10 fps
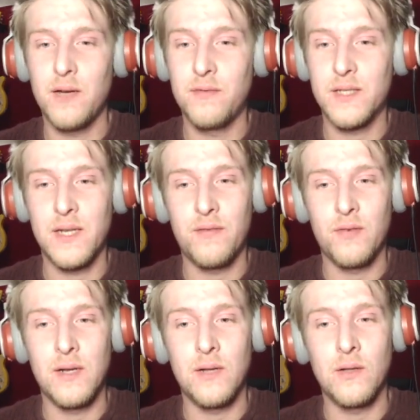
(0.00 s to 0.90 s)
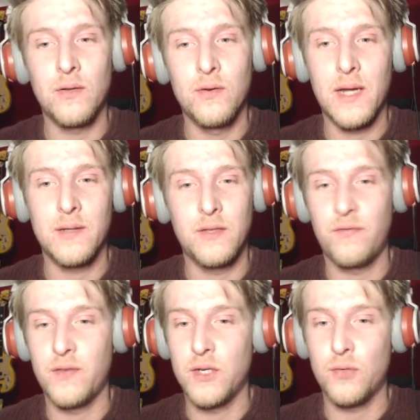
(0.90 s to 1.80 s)
He hoped to stay for a little
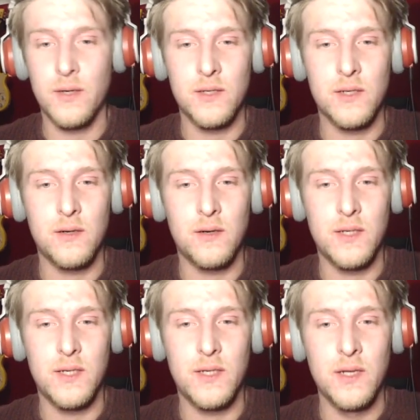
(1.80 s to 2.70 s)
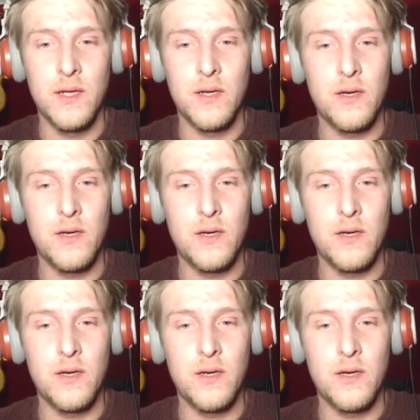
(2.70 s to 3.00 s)
longer to finish what he had started.